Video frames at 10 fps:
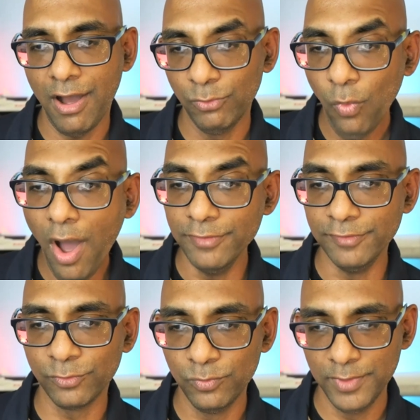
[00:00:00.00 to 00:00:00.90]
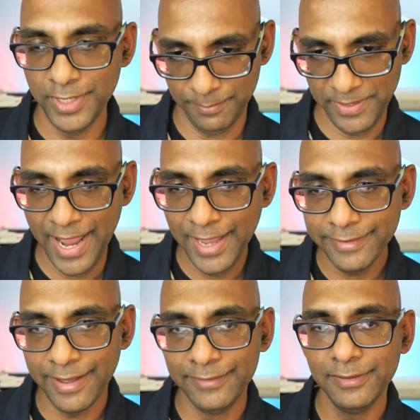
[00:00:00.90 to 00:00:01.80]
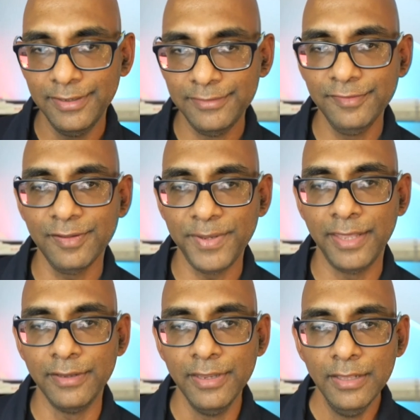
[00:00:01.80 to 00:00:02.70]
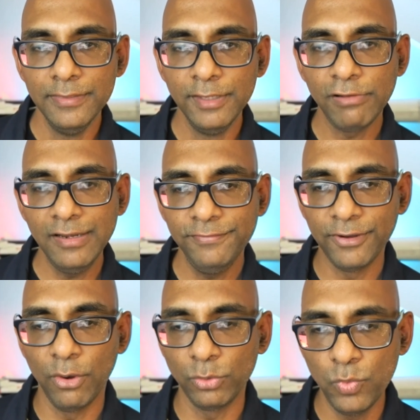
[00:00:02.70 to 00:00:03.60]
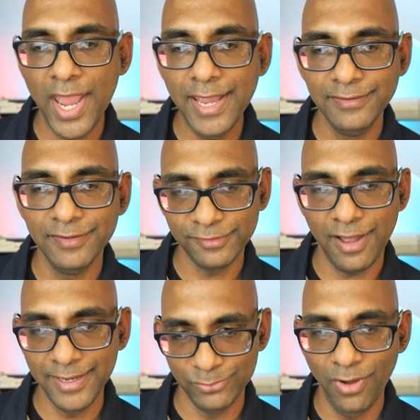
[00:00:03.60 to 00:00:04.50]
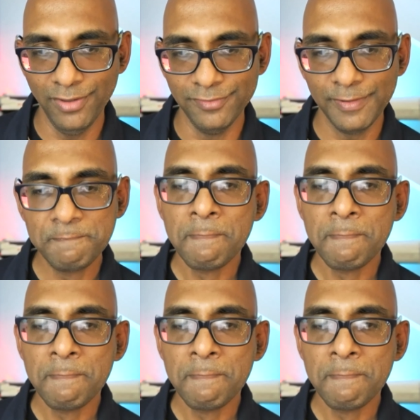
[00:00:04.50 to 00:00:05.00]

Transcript: was. It appeared and then it disappeared. They tried to figure out where in the sky it was.